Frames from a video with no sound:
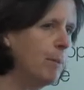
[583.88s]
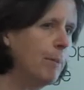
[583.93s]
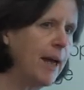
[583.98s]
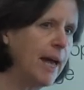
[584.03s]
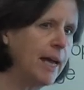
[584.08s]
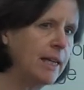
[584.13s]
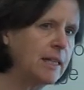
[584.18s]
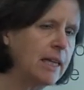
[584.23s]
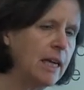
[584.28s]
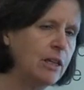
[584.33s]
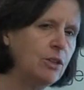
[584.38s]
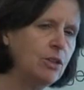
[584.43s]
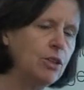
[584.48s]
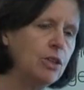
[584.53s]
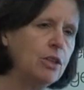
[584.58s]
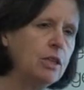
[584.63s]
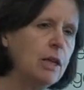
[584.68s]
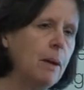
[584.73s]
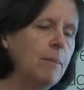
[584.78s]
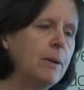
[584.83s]
and pay
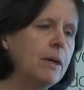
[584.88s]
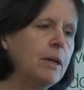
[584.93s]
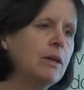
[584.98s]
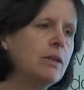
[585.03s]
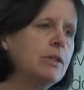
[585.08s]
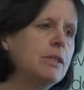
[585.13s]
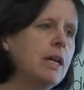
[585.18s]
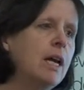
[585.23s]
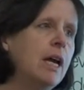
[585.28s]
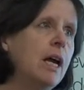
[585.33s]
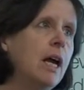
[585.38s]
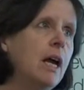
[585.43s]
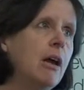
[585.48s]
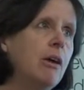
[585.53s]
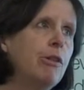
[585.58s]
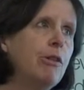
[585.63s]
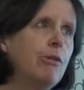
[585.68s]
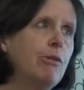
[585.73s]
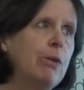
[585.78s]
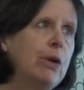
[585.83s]
attention to that, because
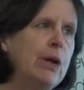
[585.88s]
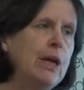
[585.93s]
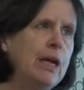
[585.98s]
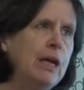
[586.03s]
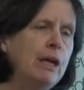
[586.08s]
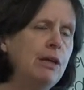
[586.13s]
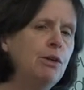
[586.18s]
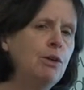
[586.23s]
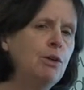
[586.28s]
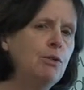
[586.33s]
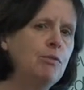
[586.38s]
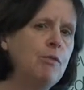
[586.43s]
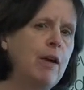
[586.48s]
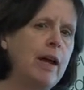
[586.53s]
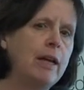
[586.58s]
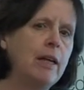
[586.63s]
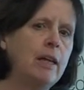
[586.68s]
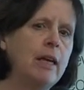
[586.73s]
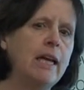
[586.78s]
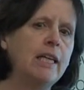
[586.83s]
the EU
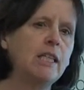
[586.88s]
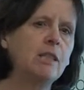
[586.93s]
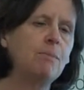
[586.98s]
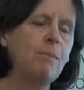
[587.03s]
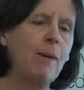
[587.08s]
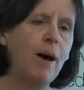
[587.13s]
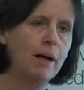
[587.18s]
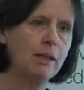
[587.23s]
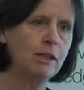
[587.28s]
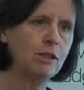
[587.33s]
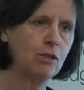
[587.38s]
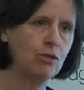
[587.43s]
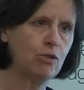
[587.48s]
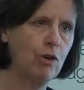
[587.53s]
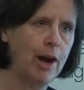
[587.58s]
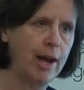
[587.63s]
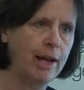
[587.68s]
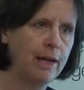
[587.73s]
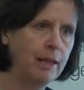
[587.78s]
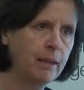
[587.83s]
regulates by
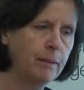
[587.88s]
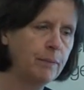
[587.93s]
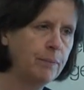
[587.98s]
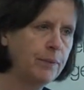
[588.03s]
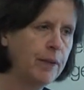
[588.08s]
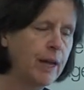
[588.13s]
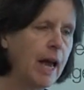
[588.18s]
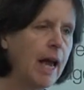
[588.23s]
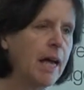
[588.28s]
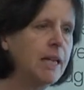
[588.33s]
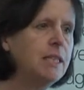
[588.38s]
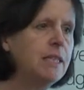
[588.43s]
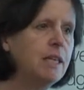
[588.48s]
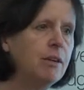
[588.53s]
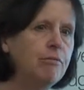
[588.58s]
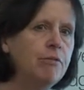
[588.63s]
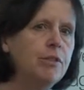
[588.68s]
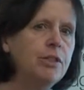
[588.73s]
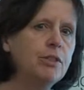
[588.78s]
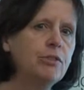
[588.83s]
strain, and
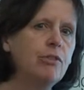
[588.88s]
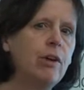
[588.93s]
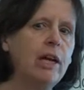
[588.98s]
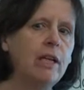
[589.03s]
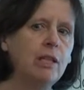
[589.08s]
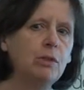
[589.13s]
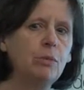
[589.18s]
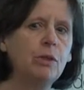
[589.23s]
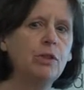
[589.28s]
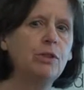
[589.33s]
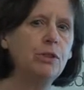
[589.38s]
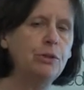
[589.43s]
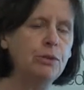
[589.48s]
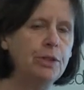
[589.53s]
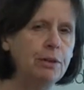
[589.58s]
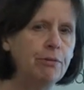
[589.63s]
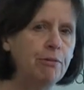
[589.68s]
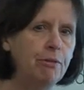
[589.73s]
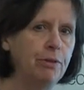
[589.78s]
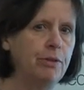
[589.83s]
different strains will do
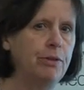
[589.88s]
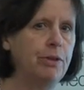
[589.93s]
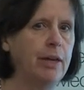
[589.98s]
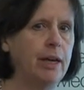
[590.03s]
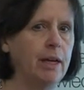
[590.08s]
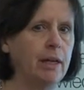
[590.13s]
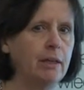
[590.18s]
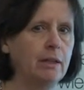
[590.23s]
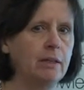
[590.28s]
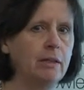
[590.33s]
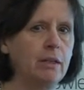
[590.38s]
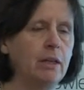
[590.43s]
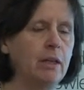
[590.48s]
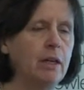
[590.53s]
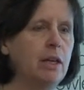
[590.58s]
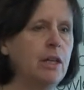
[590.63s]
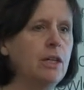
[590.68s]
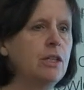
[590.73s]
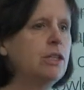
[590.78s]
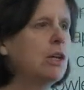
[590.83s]
different things.
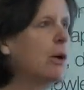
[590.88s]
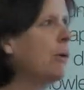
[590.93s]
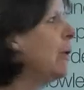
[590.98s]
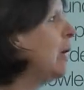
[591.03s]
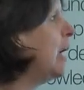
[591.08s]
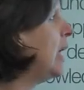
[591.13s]
So